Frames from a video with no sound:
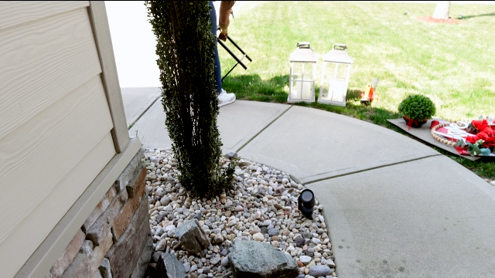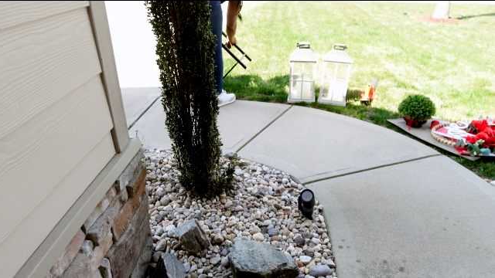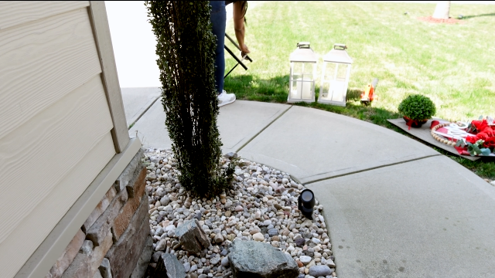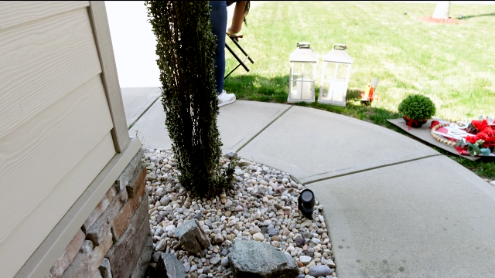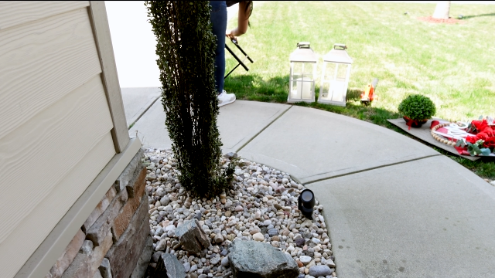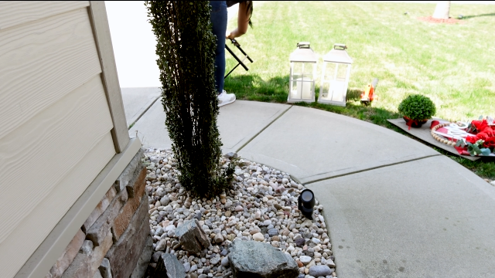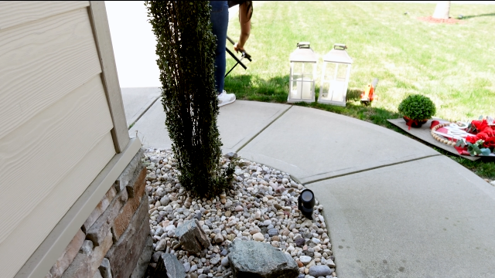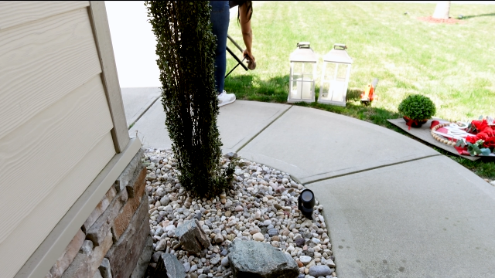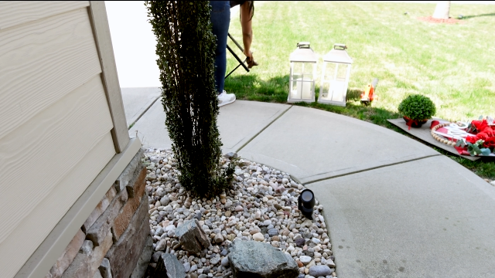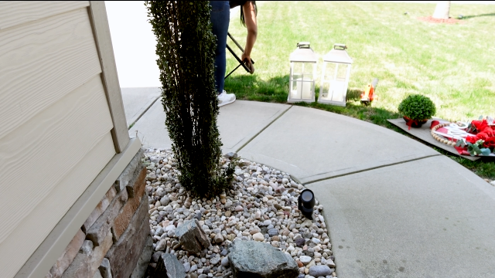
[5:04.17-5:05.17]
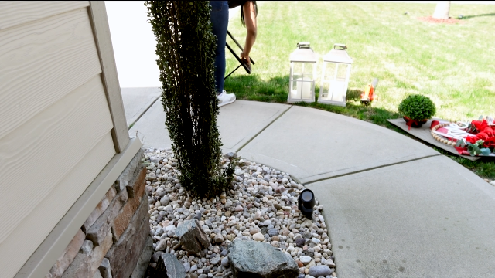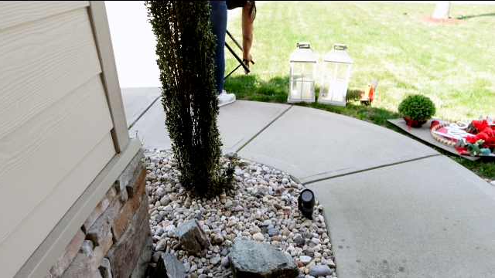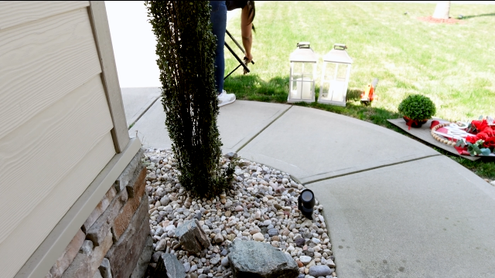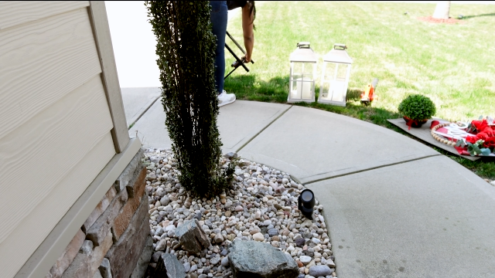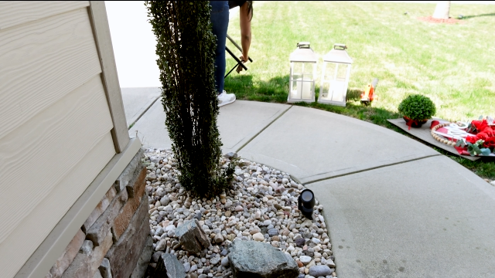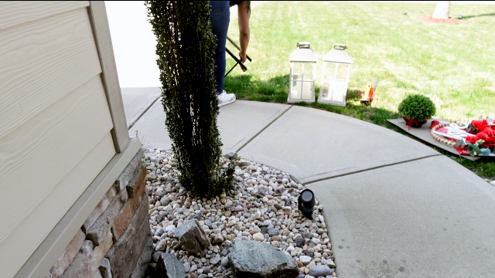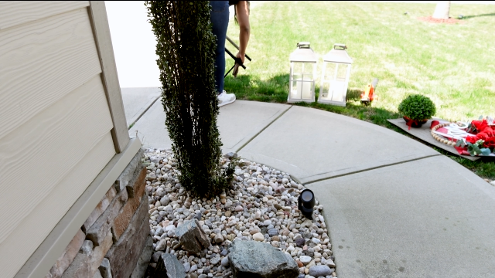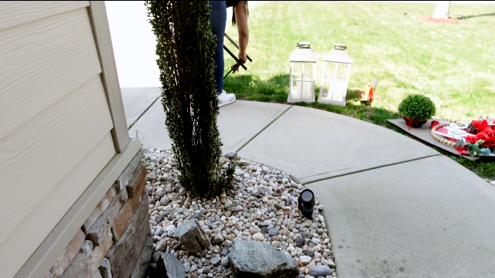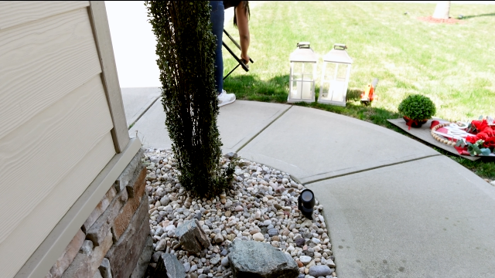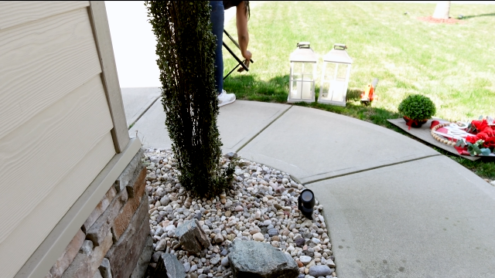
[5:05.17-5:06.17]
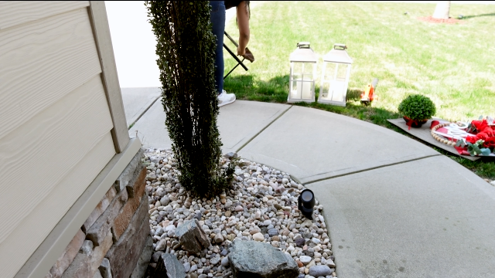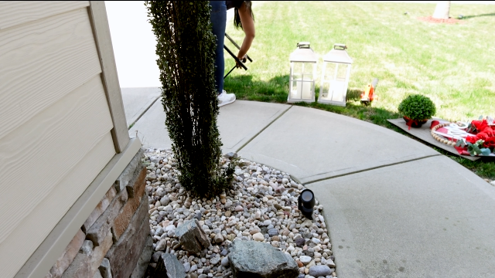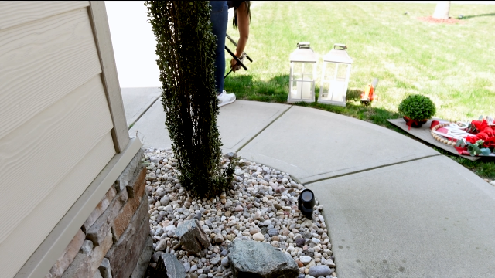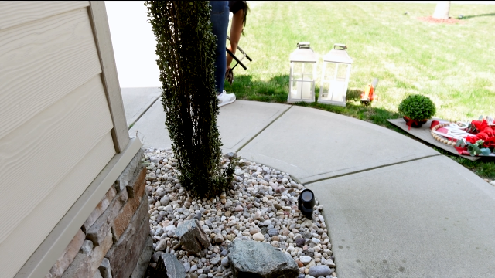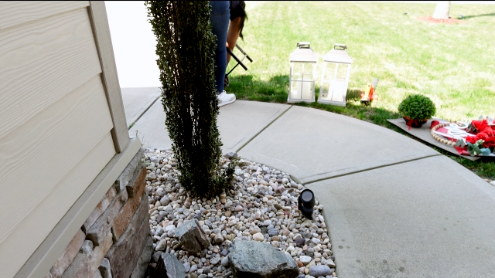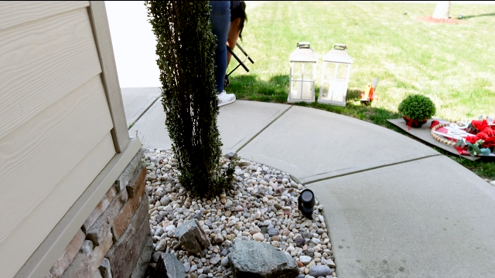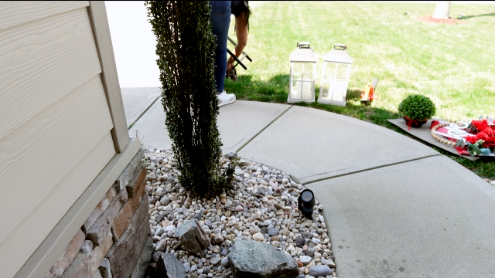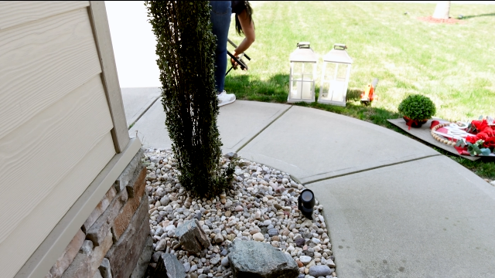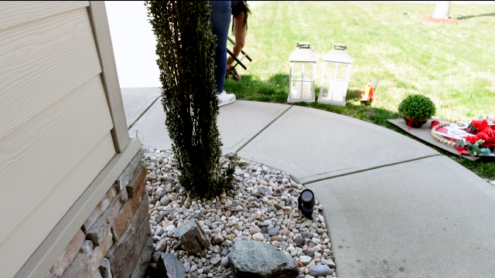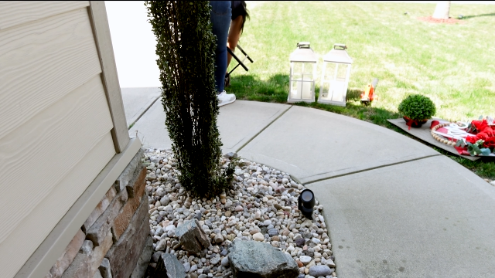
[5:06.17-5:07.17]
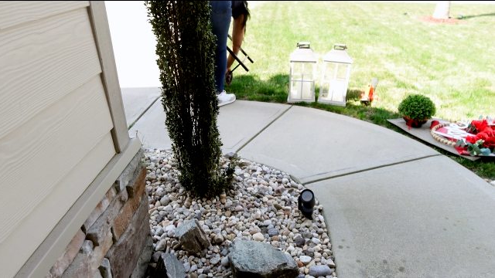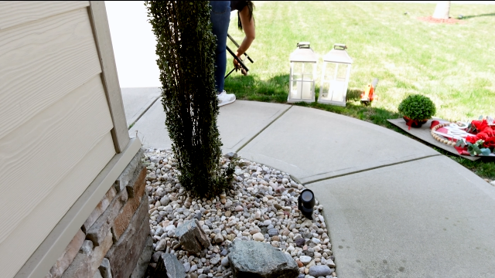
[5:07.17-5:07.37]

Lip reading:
Nobody's mouth can be seen.